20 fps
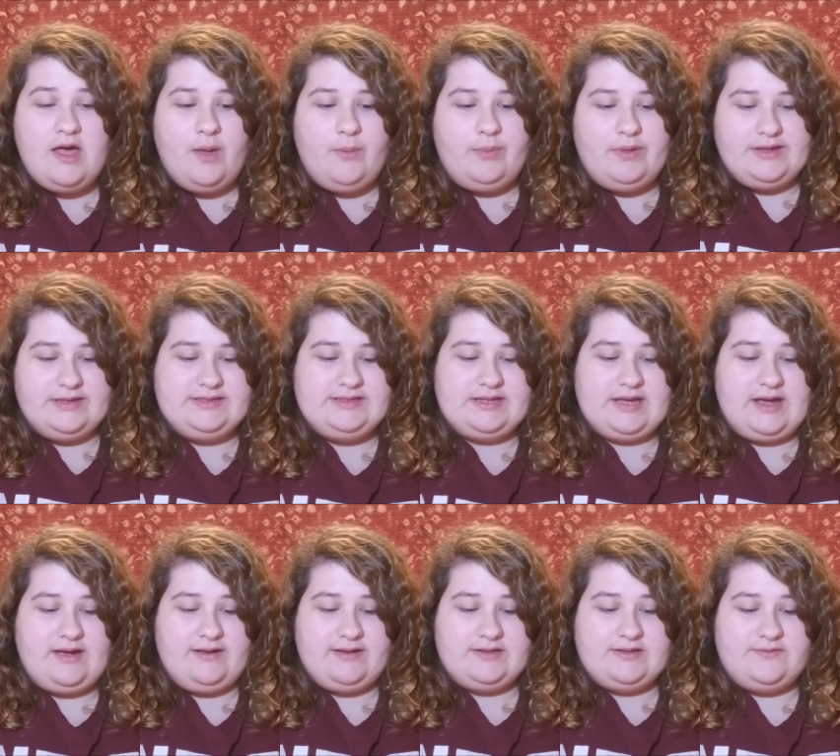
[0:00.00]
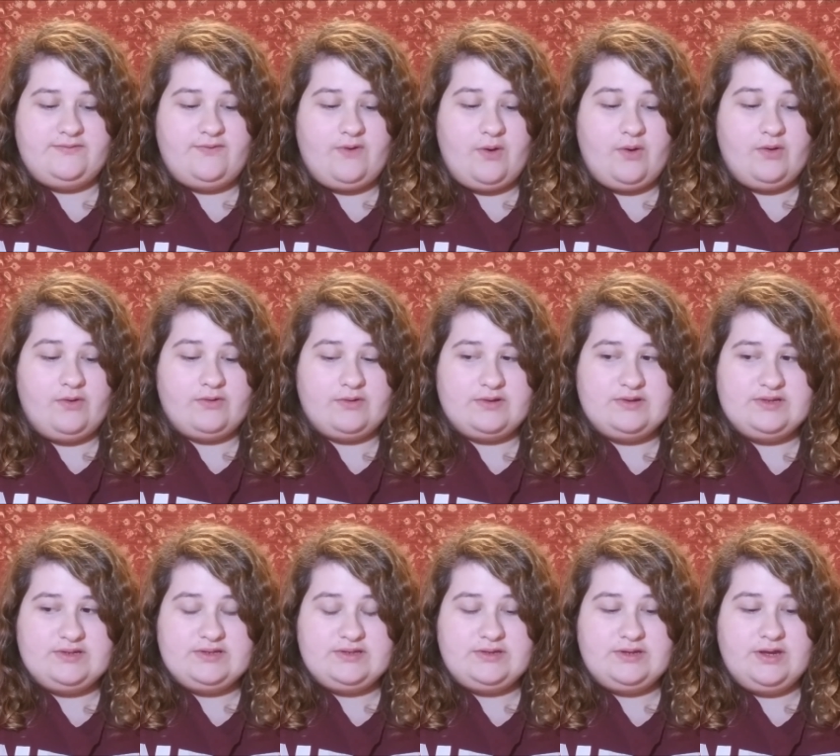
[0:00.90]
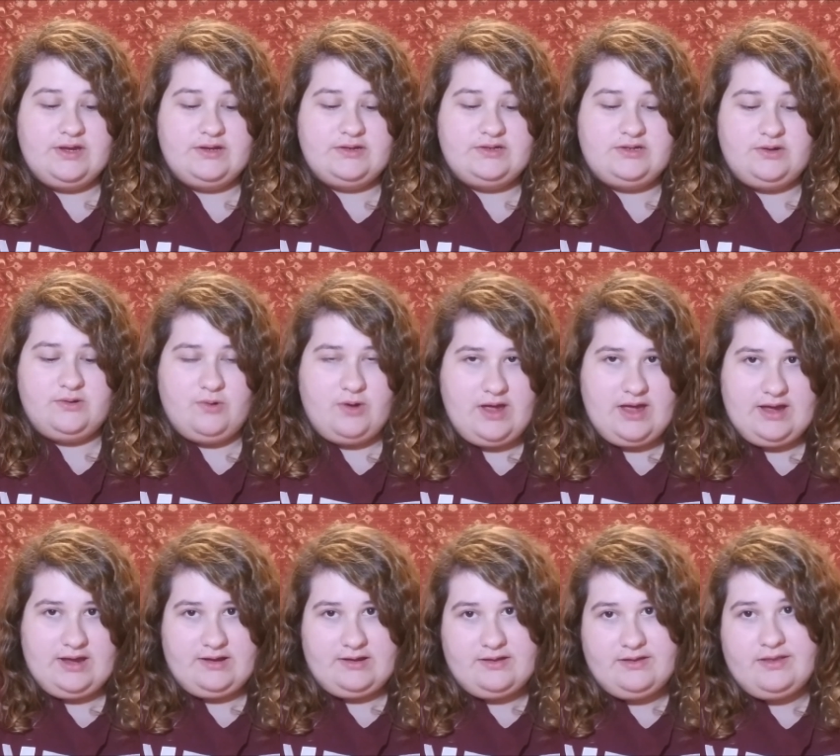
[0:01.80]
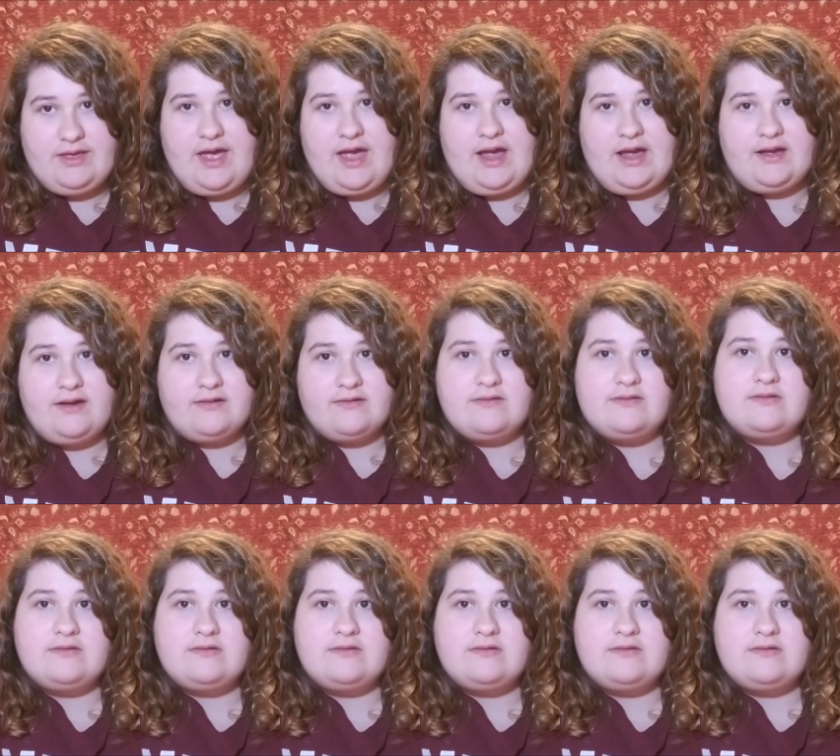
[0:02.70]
plus size folks doing like